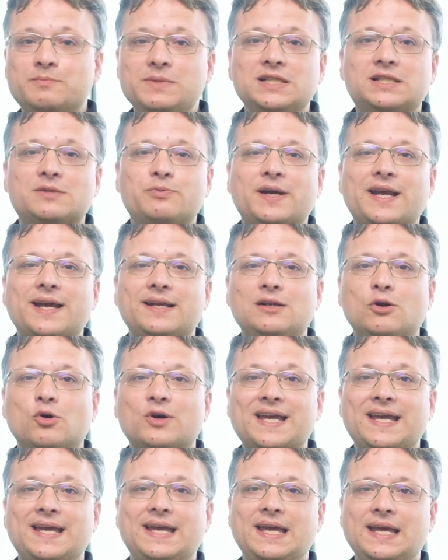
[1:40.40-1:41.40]
means we can
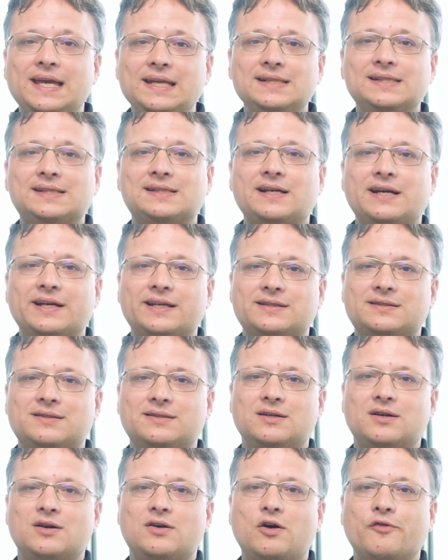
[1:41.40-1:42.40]
look inside
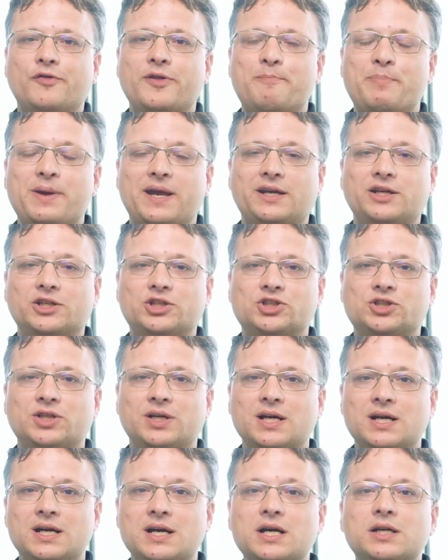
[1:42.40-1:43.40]
of the package,
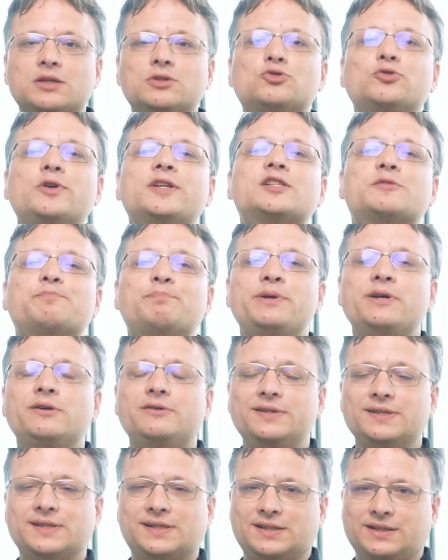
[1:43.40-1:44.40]

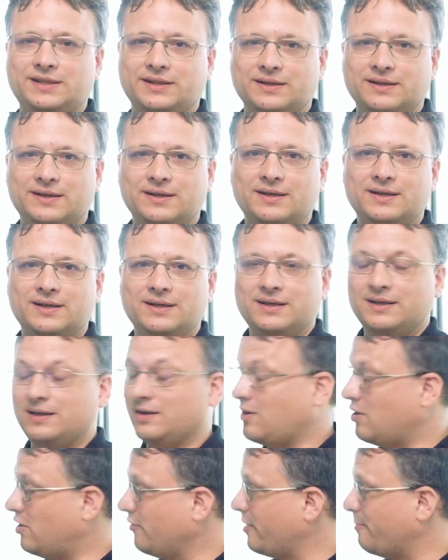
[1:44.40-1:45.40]
transparency
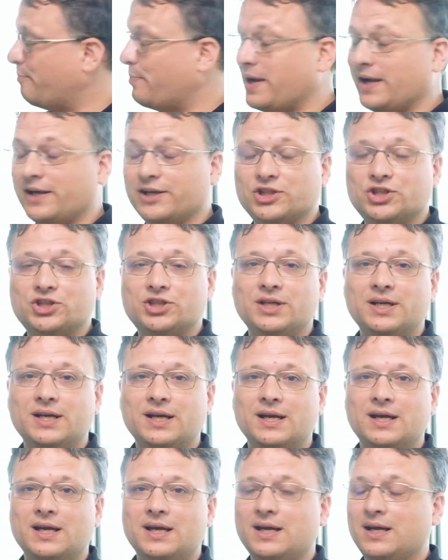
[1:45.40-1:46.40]
of the package.
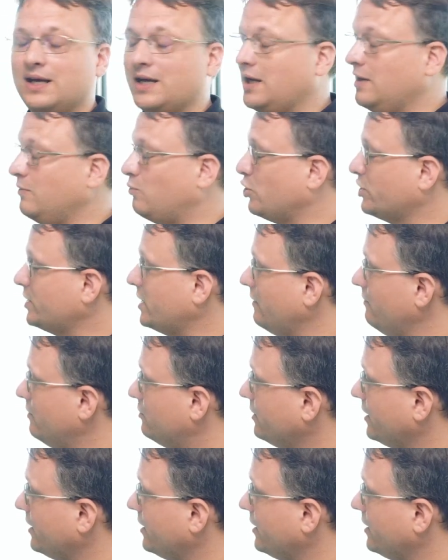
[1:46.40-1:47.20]
And what can we